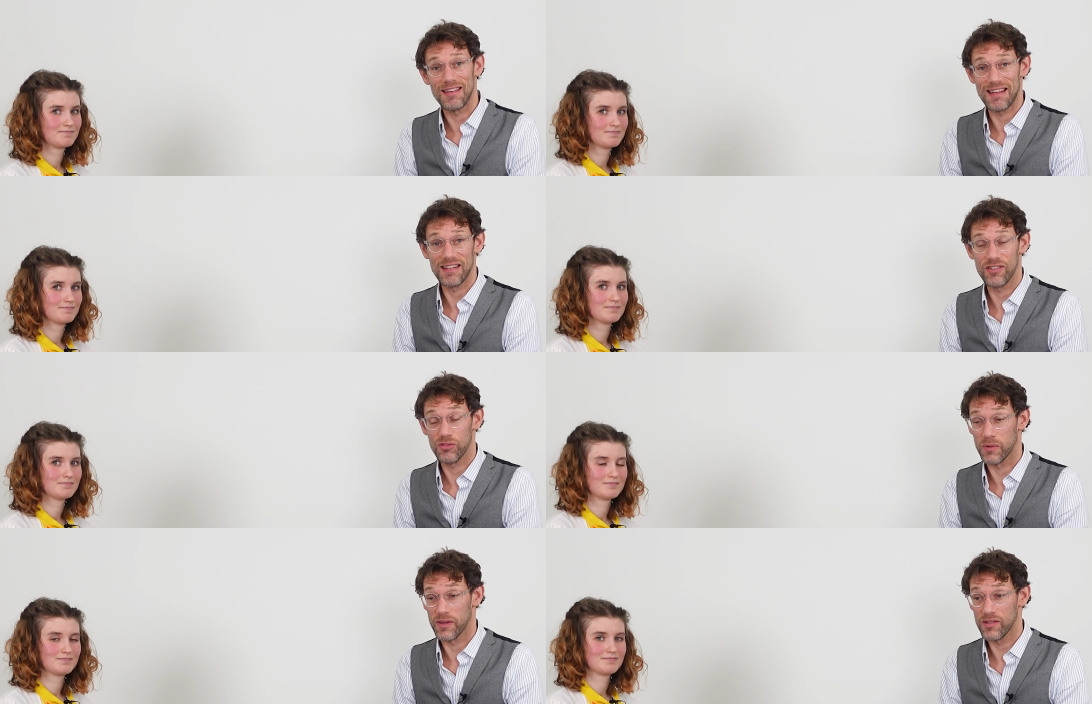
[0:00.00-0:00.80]
Speaker 1: a,
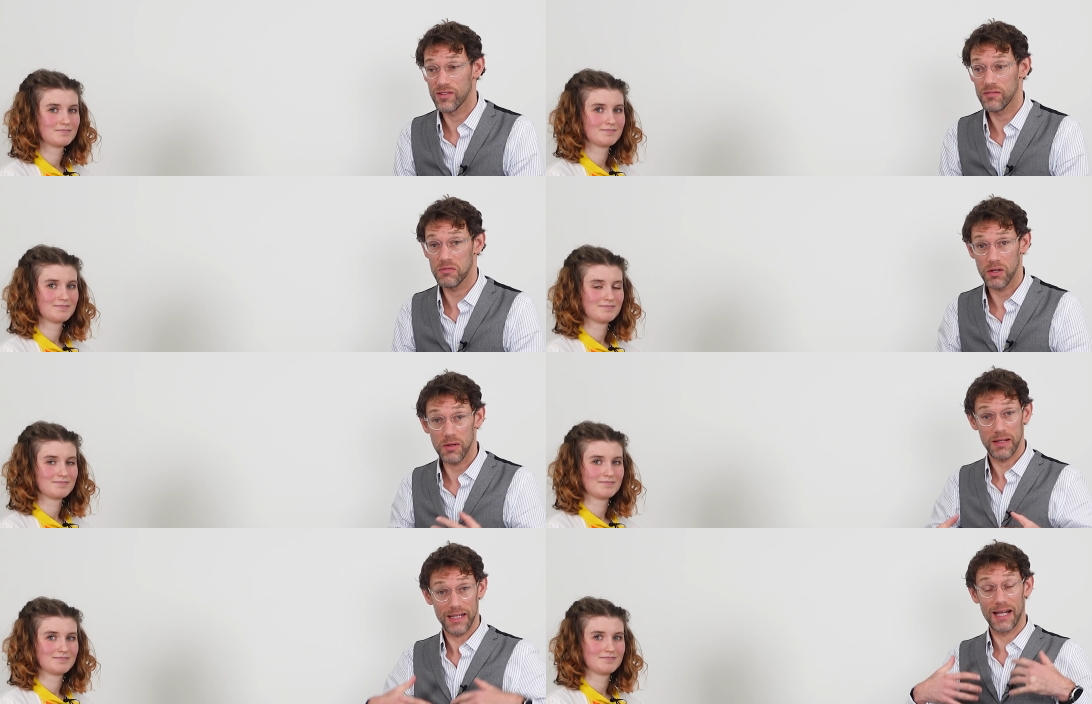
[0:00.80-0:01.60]
dentist with us and you
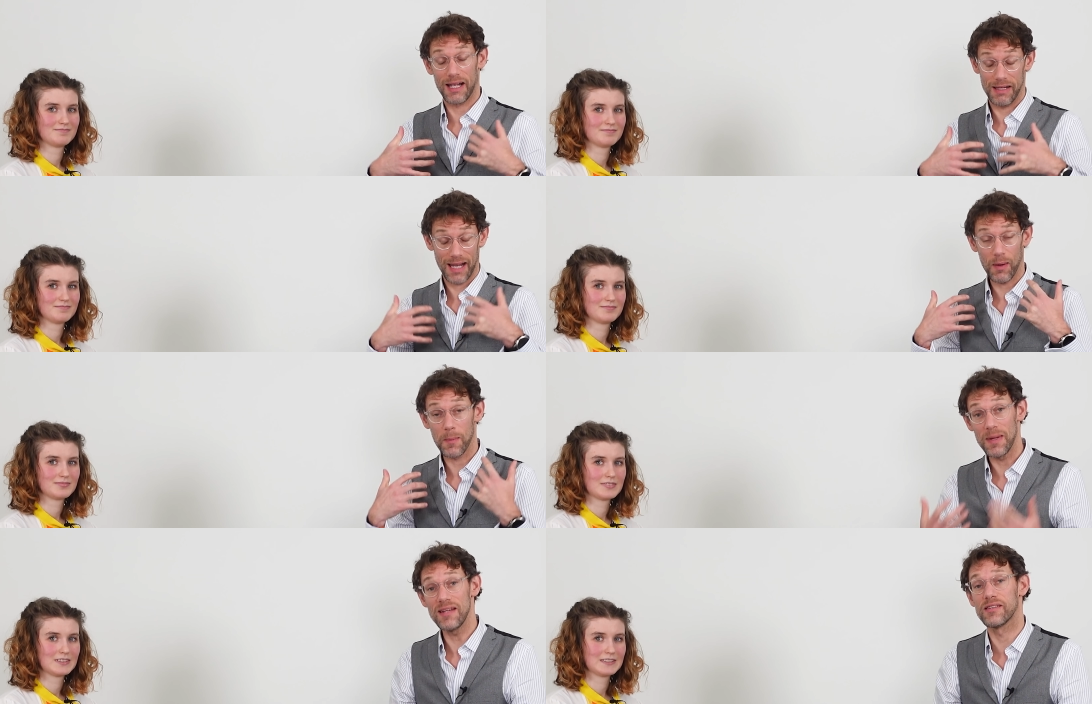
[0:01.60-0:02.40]
know,
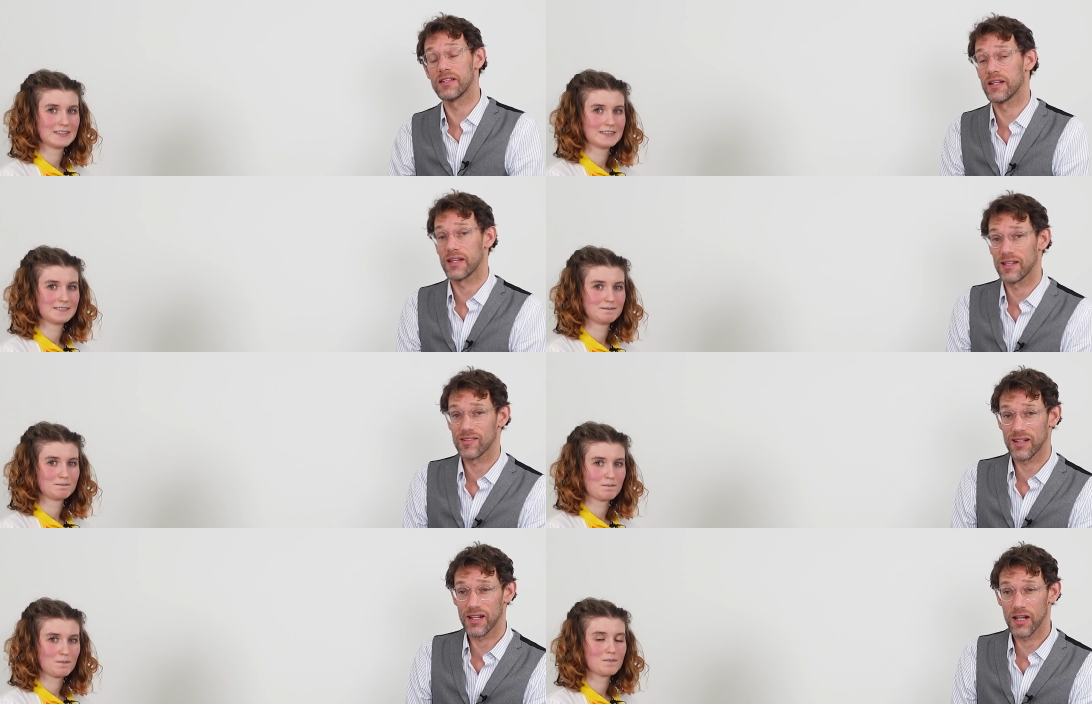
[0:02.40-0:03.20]
allowing me to learn
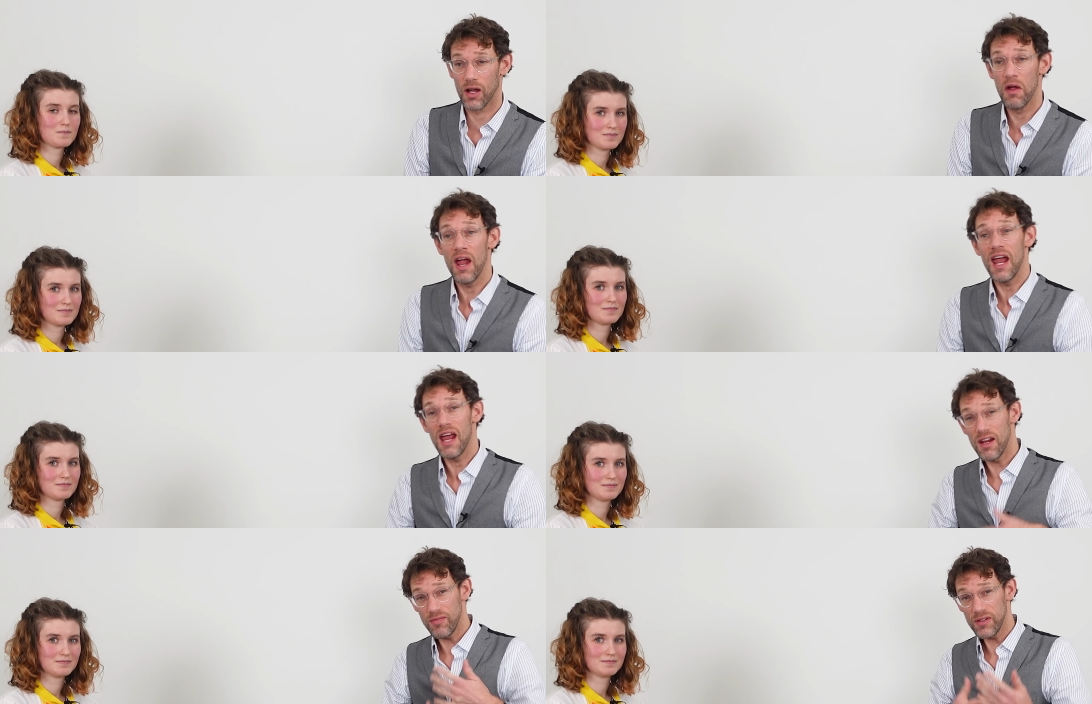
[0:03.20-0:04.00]
things I didn't know. If